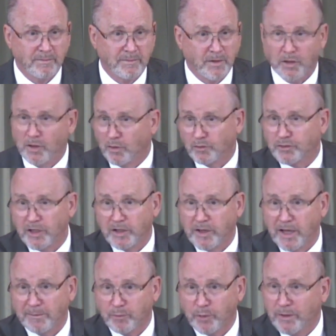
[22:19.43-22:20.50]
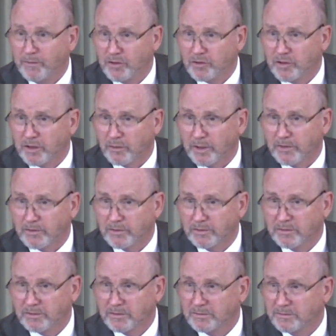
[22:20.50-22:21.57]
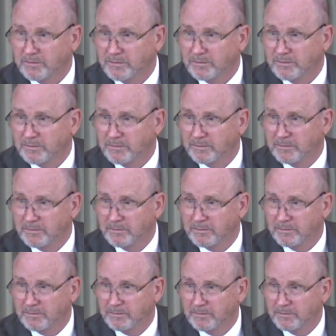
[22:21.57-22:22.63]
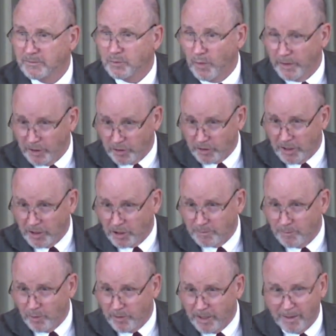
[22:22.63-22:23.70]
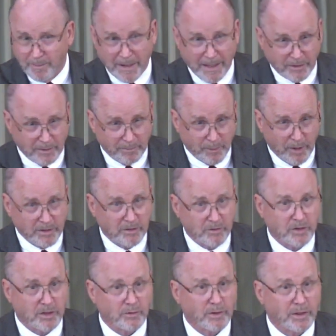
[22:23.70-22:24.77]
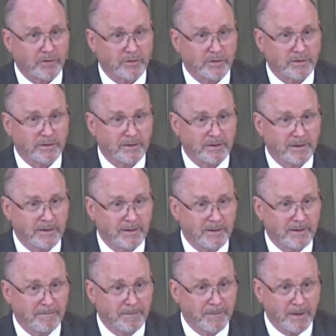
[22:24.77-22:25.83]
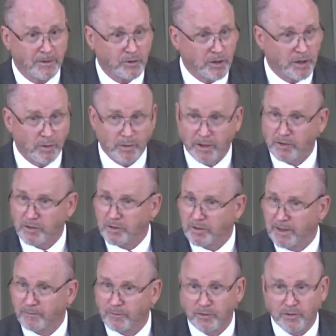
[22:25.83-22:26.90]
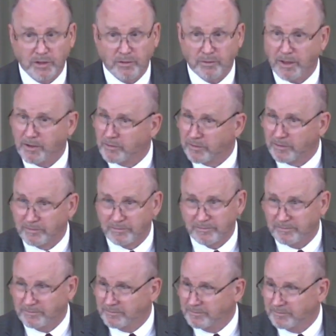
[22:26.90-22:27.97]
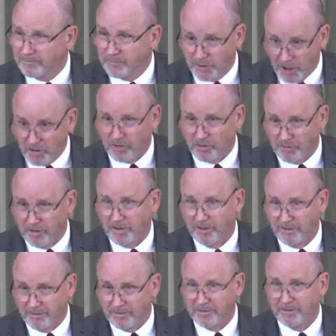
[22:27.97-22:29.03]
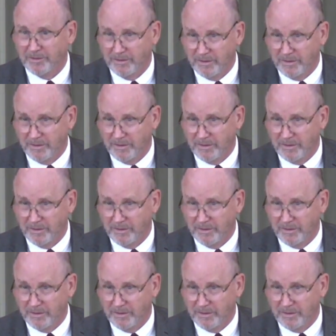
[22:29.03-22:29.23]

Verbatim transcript: You don't see that in previous generations. So, what did you say this morning about the present generation? generation after generation teaches us